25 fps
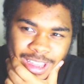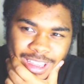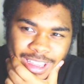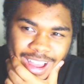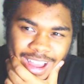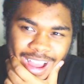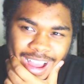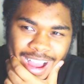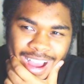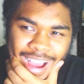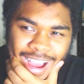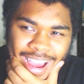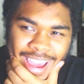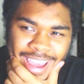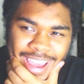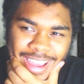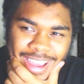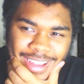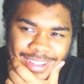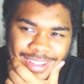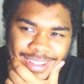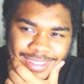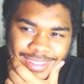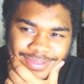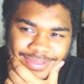
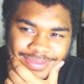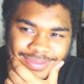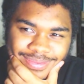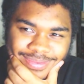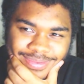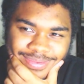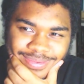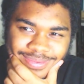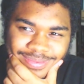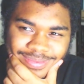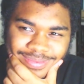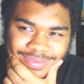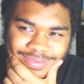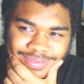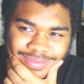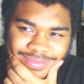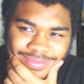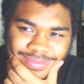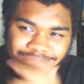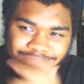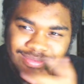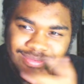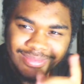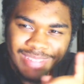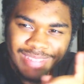I'm
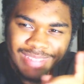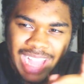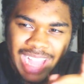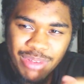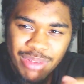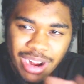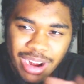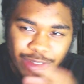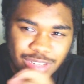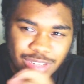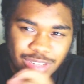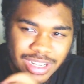going to have